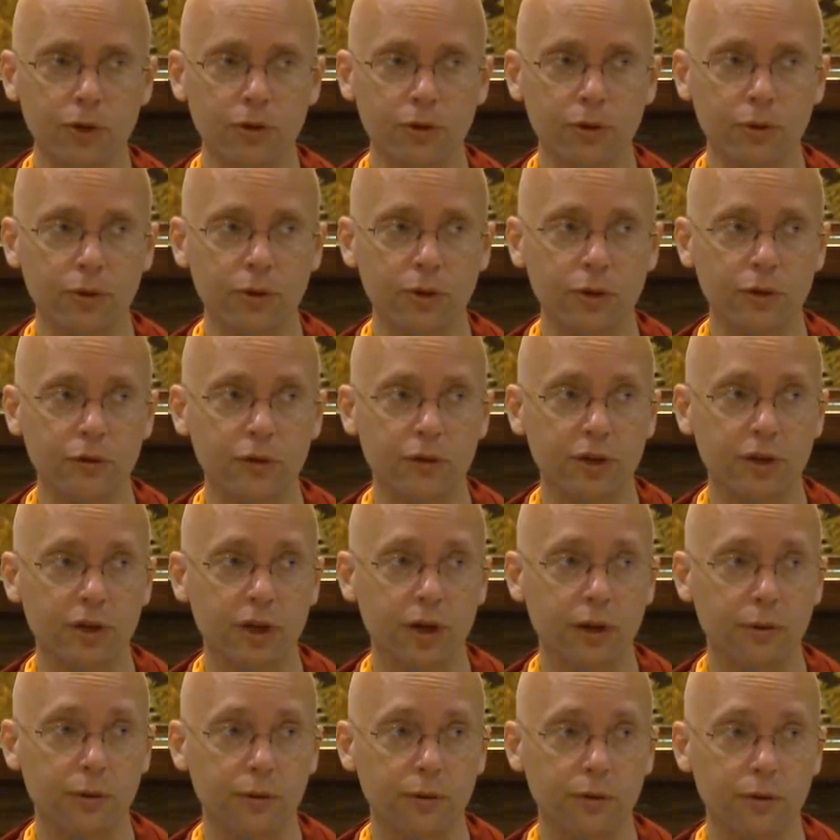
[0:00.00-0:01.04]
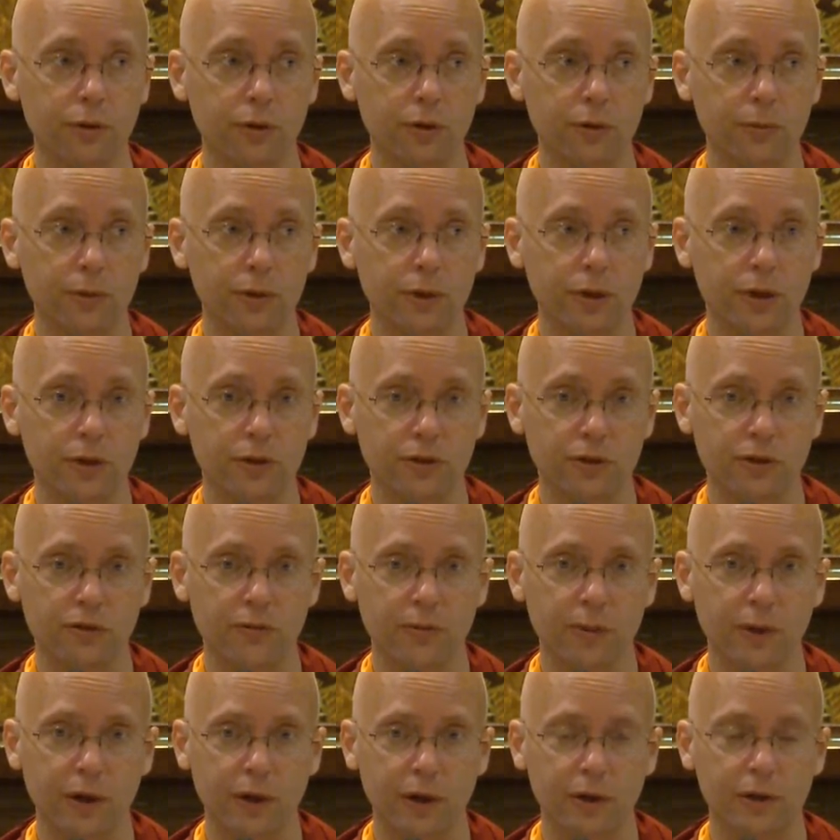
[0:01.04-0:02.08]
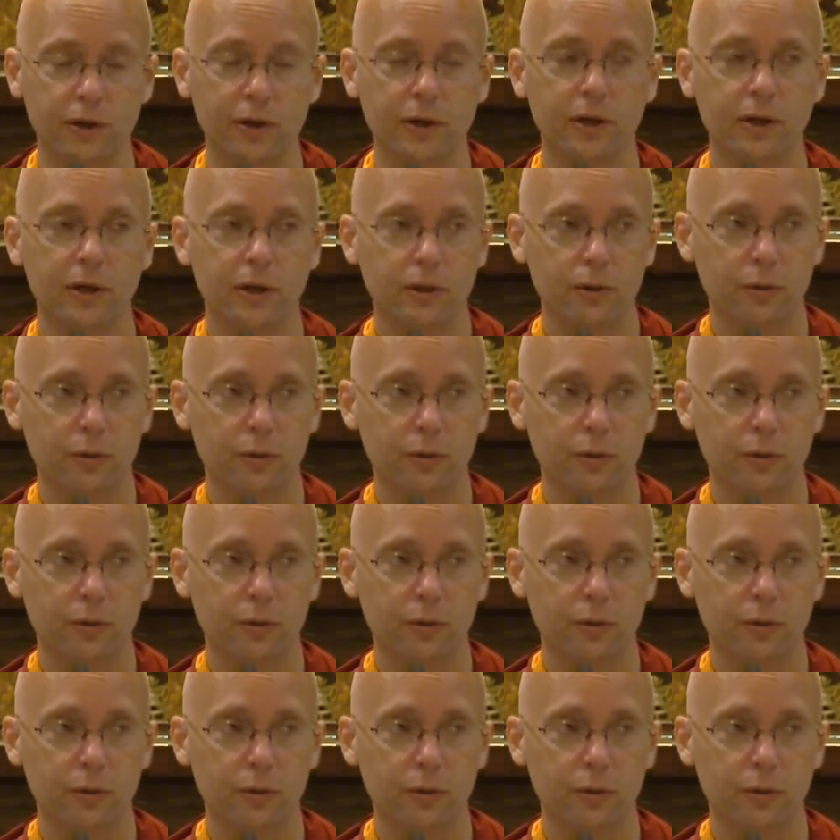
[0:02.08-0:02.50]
We do this to gather the accumulation of merit,